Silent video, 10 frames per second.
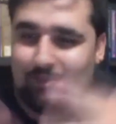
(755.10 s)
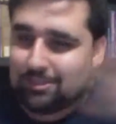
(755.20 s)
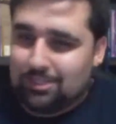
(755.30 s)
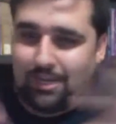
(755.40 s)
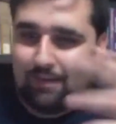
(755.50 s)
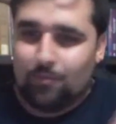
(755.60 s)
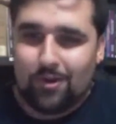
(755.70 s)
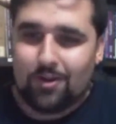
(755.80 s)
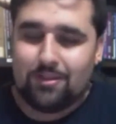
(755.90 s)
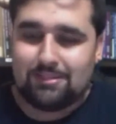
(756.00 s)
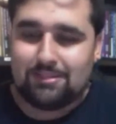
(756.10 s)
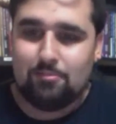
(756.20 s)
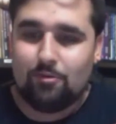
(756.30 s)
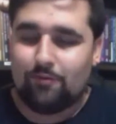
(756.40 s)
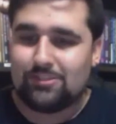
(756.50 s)
everywhere where the
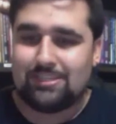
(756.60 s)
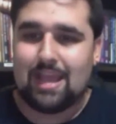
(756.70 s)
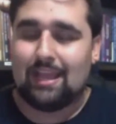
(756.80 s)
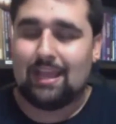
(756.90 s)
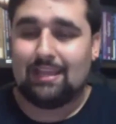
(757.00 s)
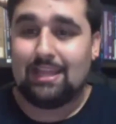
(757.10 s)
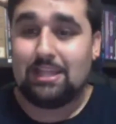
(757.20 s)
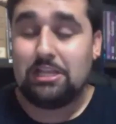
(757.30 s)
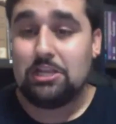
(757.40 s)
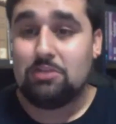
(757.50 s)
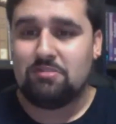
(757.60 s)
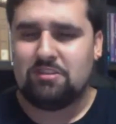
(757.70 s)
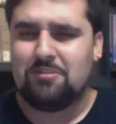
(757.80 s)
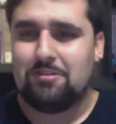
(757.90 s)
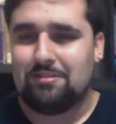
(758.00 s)
Xenomorph is attacking, and then
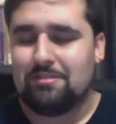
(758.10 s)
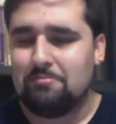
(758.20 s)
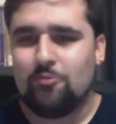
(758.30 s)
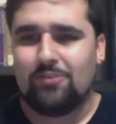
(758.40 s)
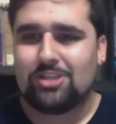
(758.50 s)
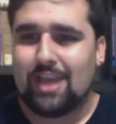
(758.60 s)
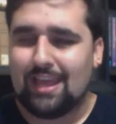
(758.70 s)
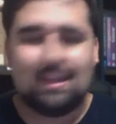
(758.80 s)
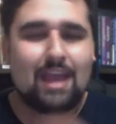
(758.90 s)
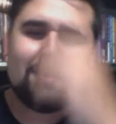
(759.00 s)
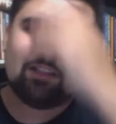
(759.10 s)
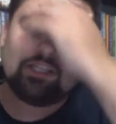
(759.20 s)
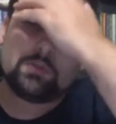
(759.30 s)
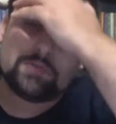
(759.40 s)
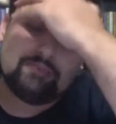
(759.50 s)
the it kind of
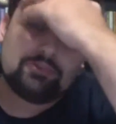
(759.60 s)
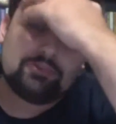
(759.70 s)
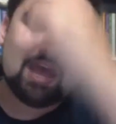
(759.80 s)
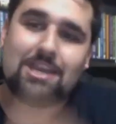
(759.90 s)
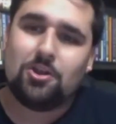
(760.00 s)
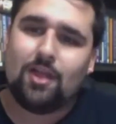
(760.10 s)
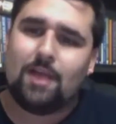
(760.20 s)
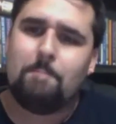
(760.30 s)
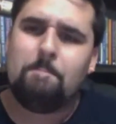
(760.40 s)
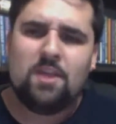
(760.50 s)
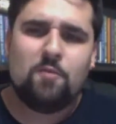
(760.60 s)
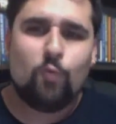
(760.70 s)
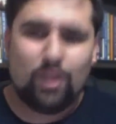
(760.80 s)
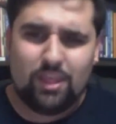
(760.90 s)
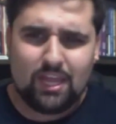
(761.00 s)
lulls after that, and you're like,
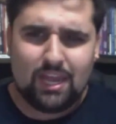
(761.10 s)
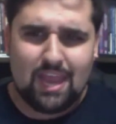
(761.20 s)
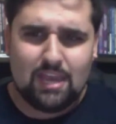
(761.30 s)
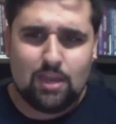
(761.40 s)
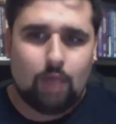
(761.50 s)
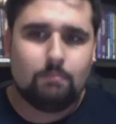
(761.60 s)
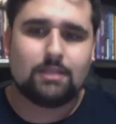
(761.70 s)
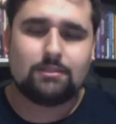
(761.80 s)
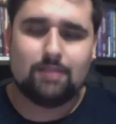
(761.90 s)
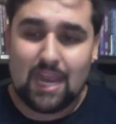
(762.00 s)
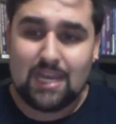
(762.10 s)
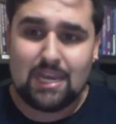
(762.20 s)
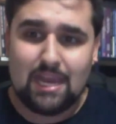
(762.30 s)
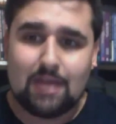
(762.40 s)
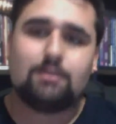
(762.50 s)
what are they going to end on? Because if they end it
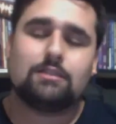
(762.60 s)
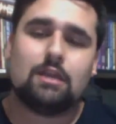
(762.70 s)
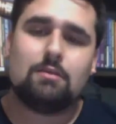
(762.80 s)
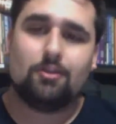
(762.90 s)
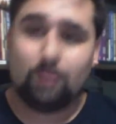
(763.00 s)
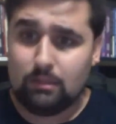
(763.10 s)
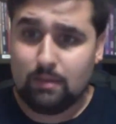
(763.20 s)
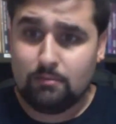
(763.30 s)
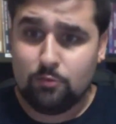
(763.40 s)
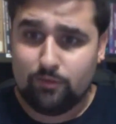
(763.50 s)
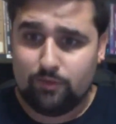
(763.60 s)
now, it's going to be a really bad movie.